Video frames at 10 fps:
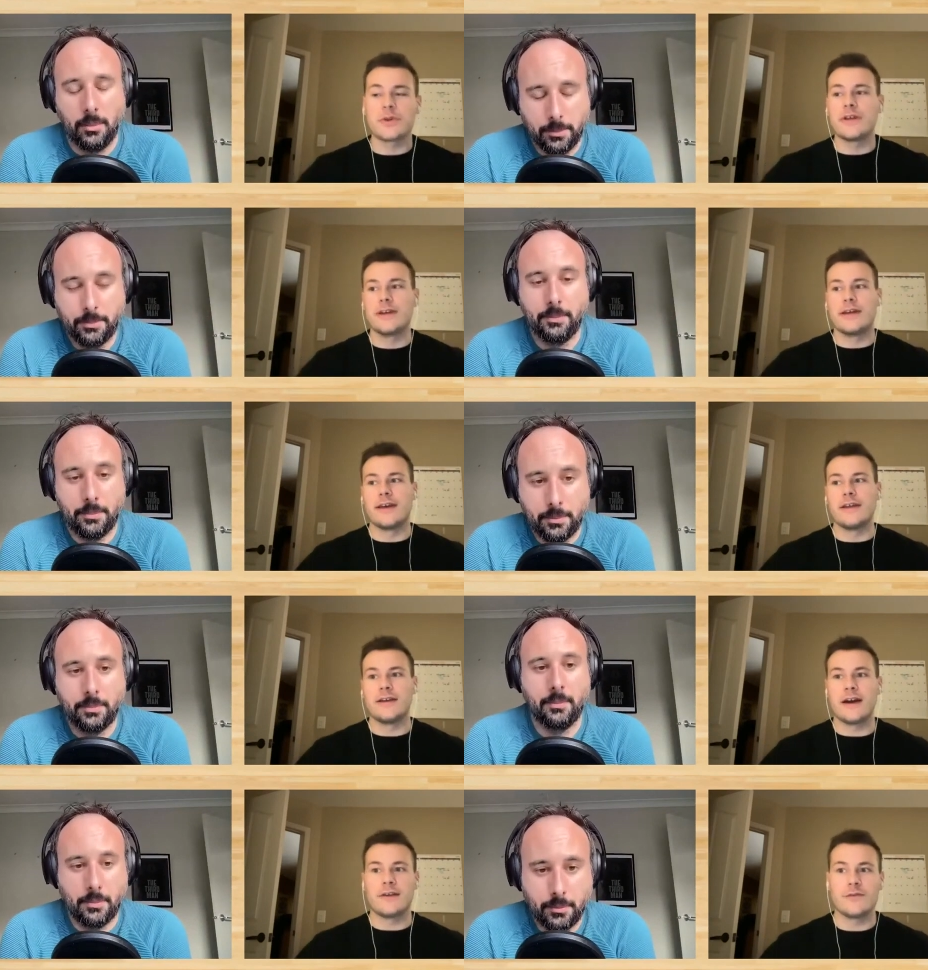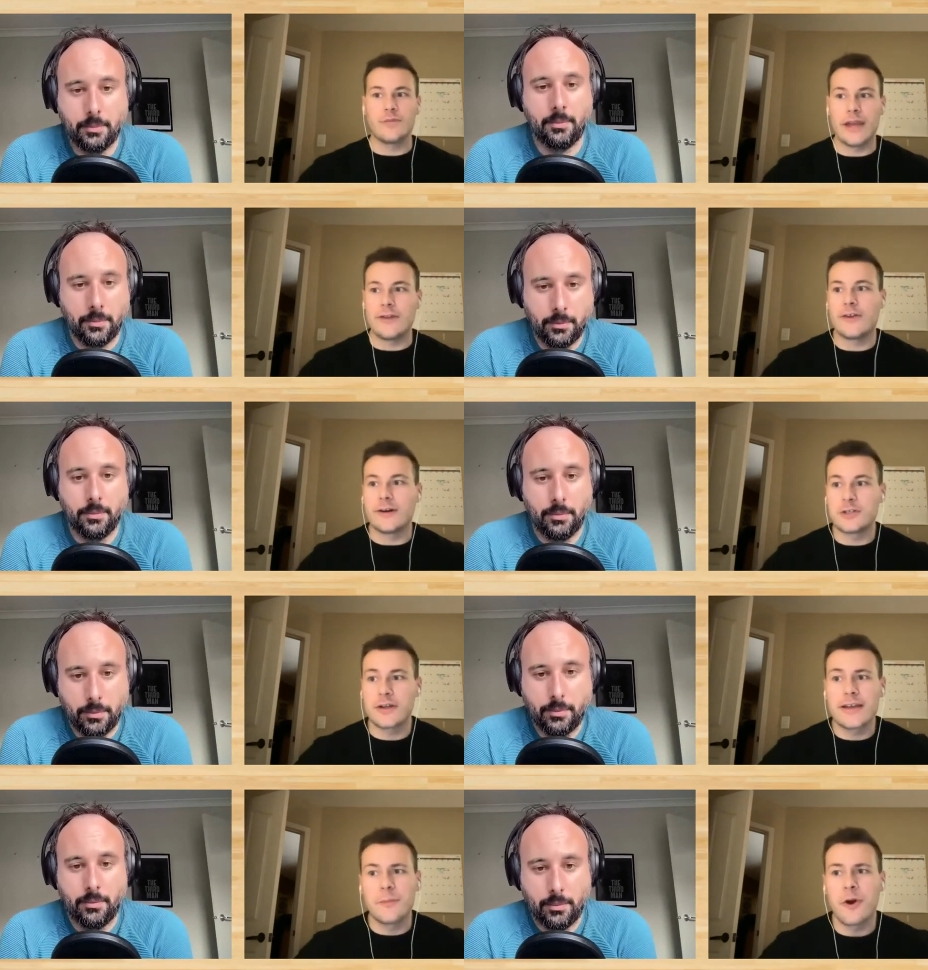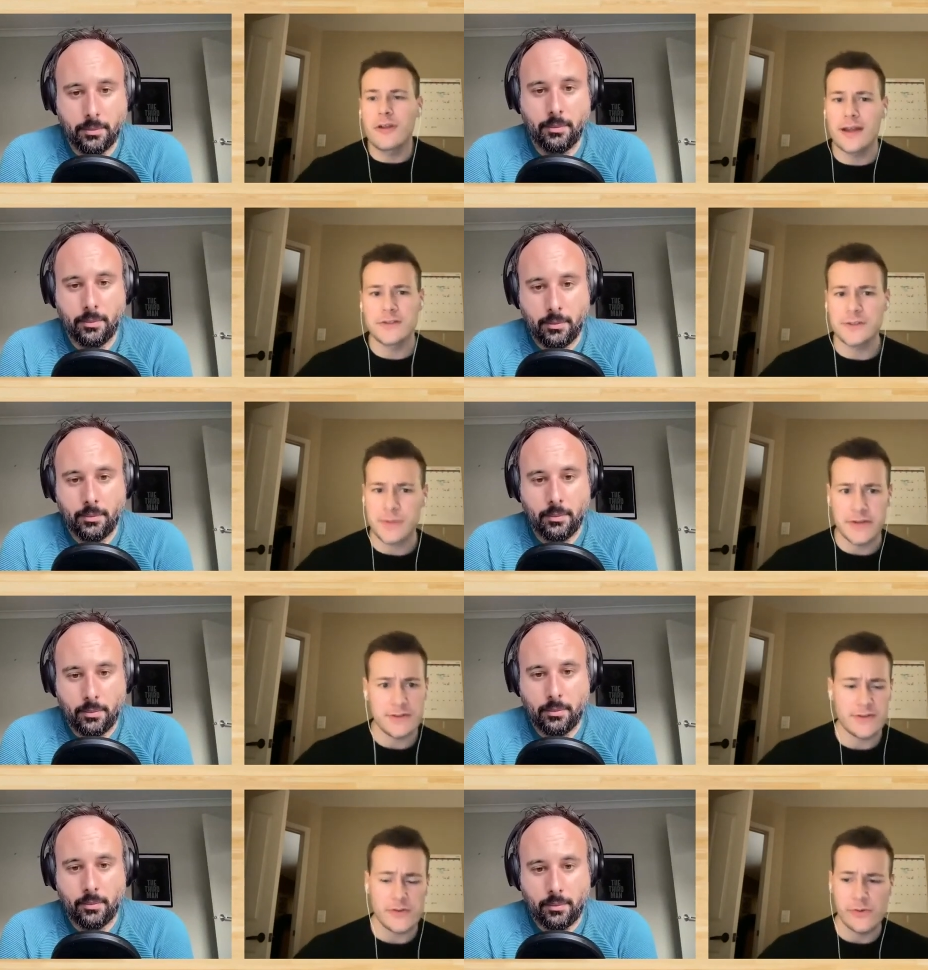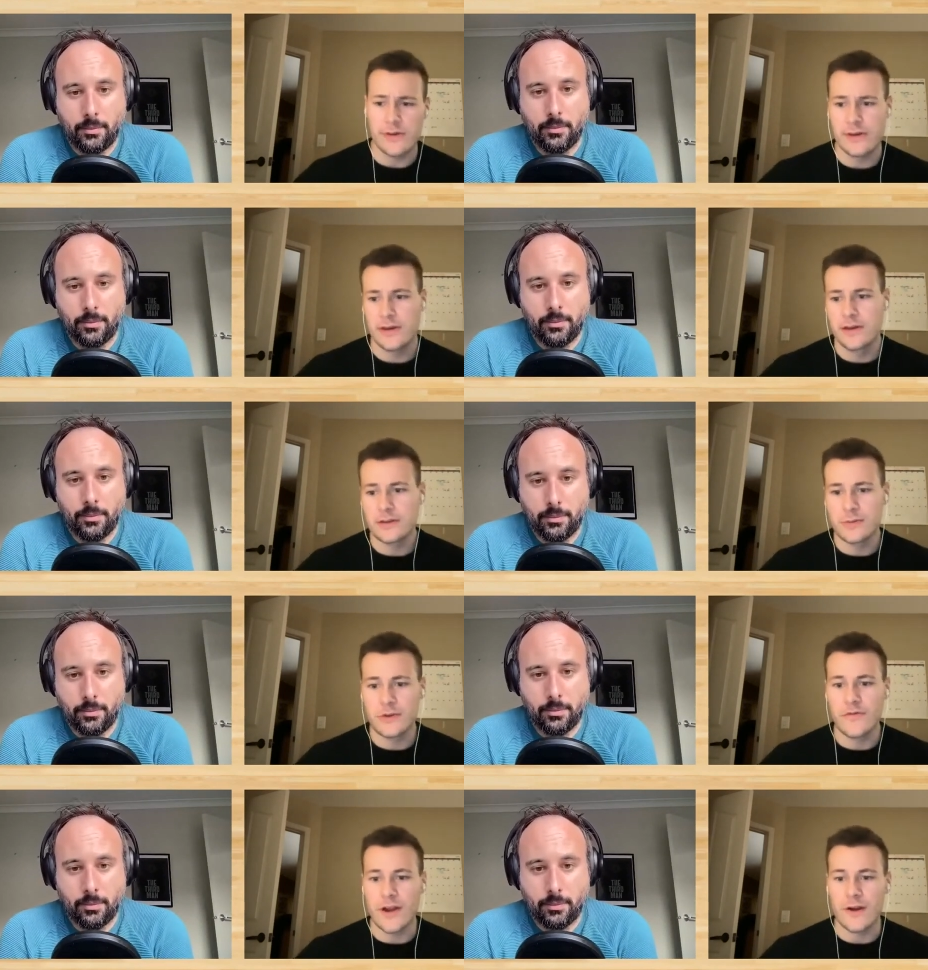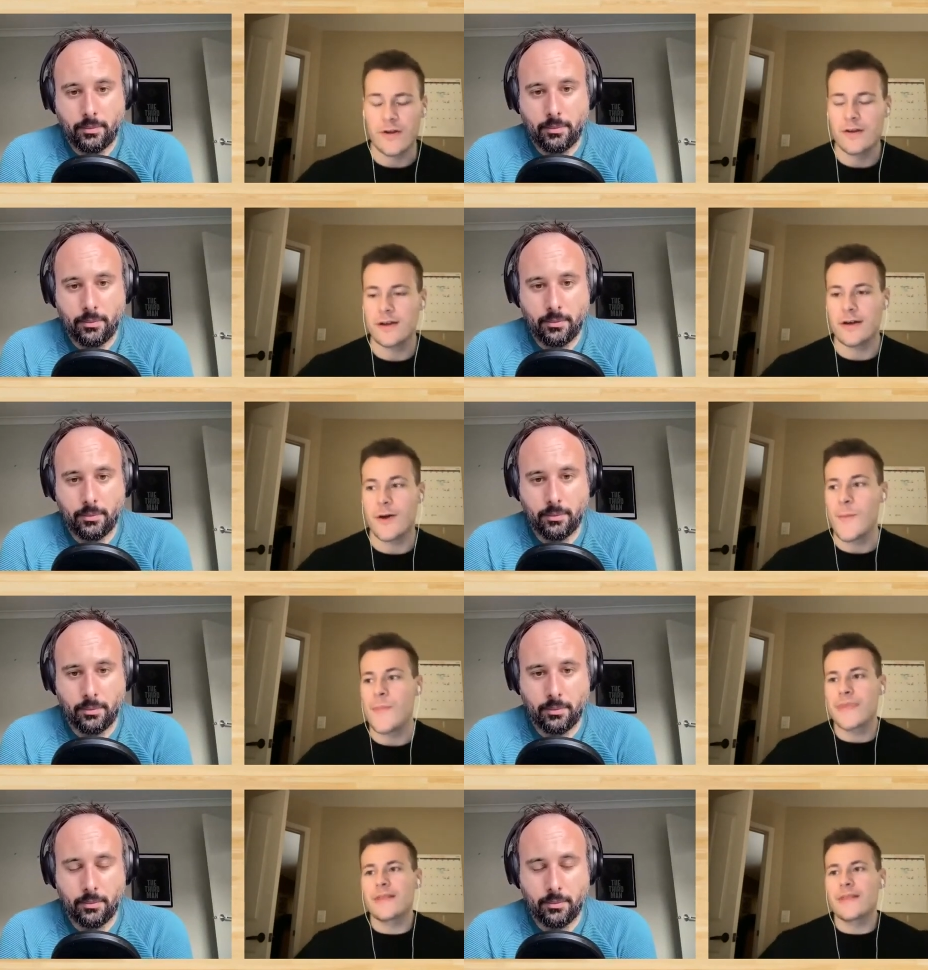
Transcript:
Speaker 1: really get any kind of paint touch. And again, part of that is the spacing too. To be fair, um,